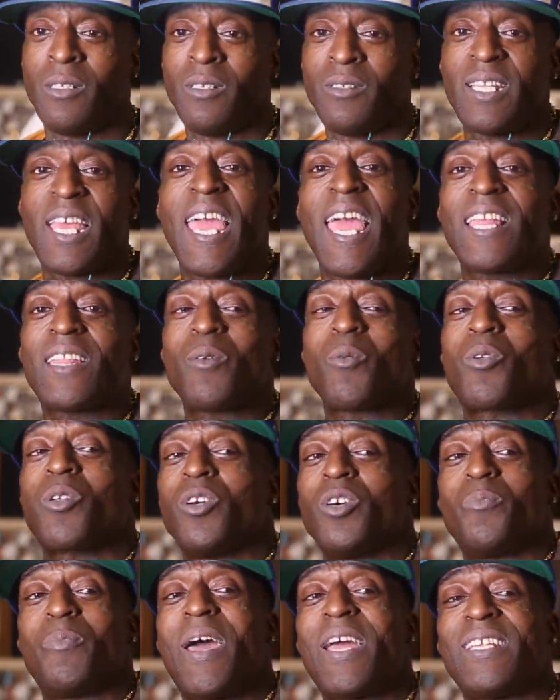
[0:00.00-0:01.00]
They had them
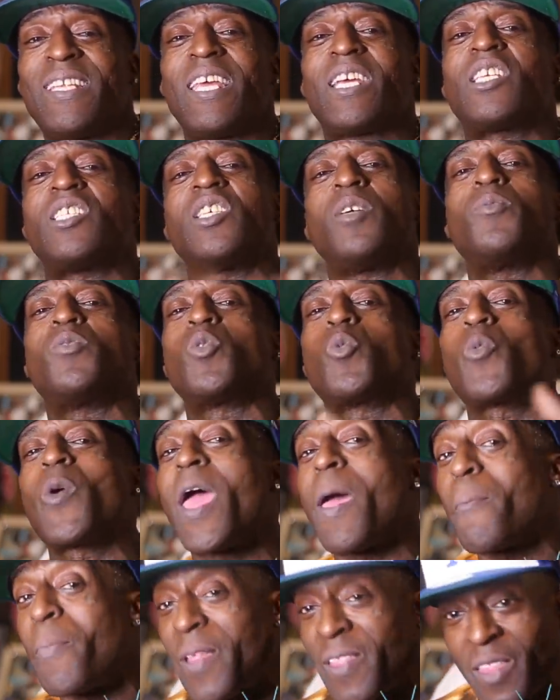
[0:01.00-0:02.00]
club back then because it was a
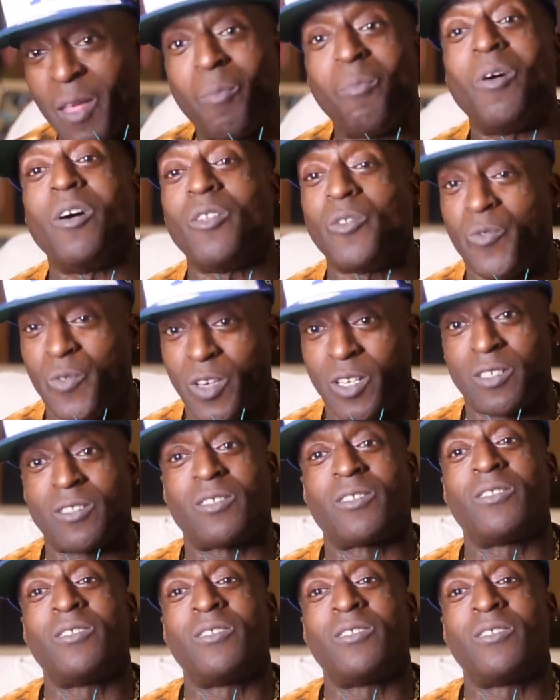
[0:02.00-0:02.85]
rap at them motherfuckers.